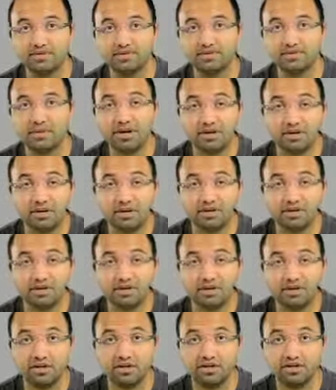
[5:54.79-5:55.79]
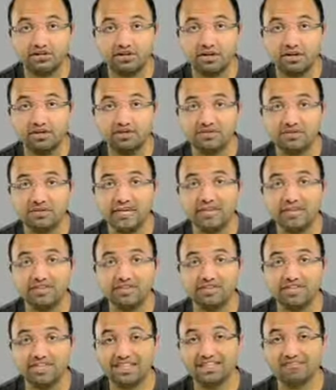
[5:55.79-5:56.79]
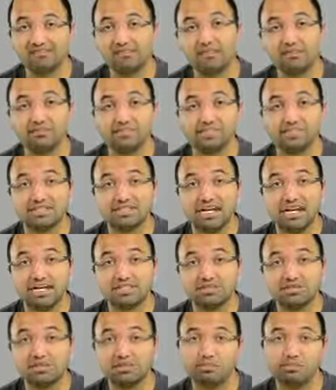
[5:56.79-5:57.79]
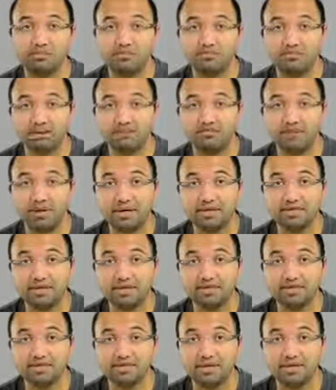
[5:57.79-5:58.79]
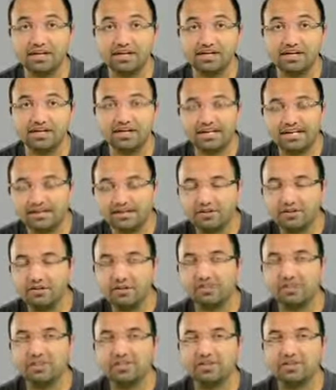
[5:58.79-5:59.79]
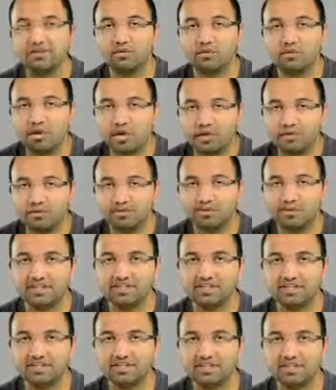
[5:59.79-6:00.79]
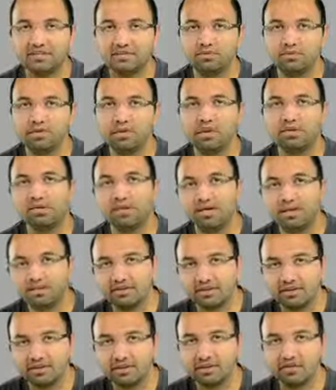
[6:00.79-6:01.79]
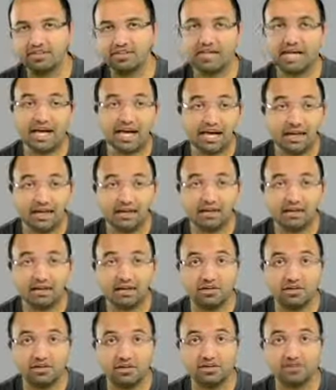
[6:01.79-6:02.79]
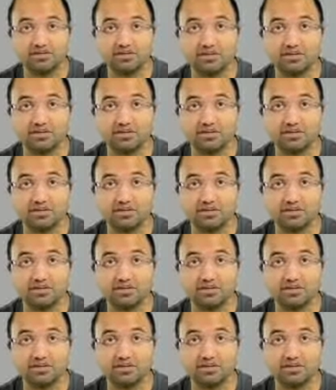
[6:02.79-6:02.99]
spare area on these drives, you can get those numbers as high as 1.5 petabytes. Again, you're within the realm of SLC without paying the cost, and you have